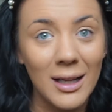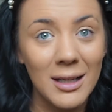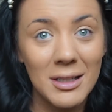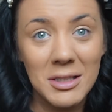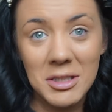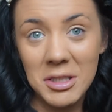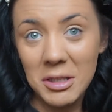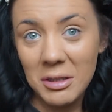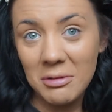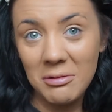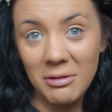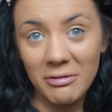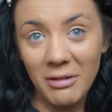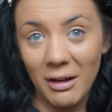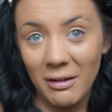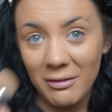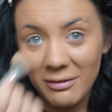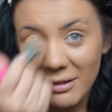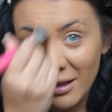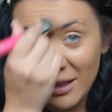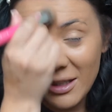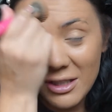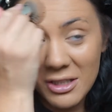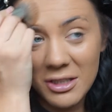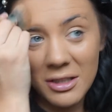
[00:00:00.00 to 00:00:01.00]
do my
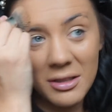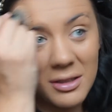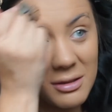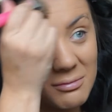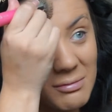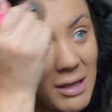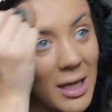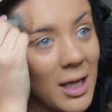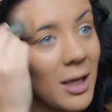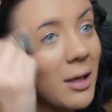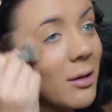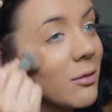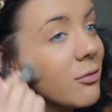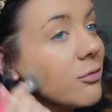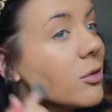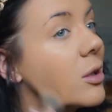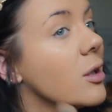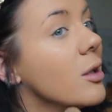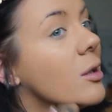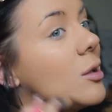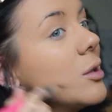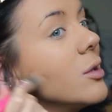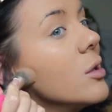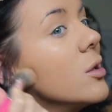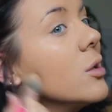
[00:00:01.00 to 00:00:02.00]
foundation and makeup for
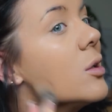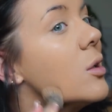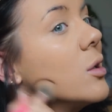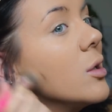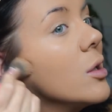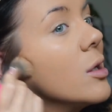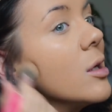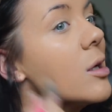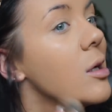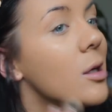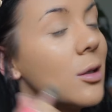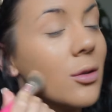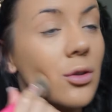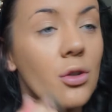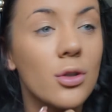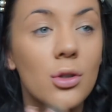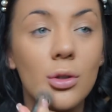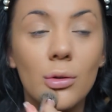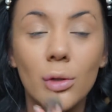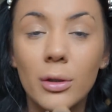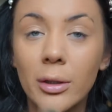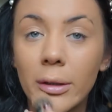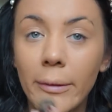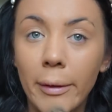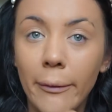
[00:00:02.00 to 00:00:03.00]
you and
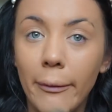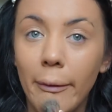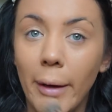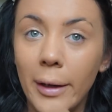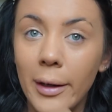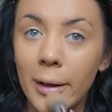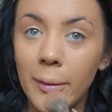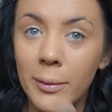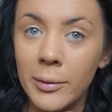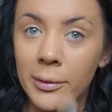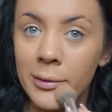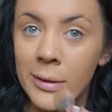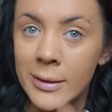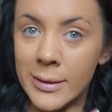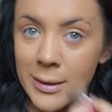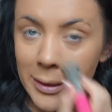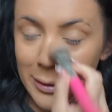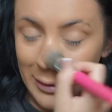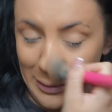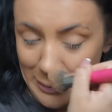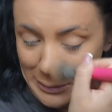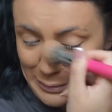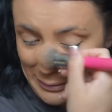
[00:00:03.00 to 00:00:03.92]
show you what I'm using.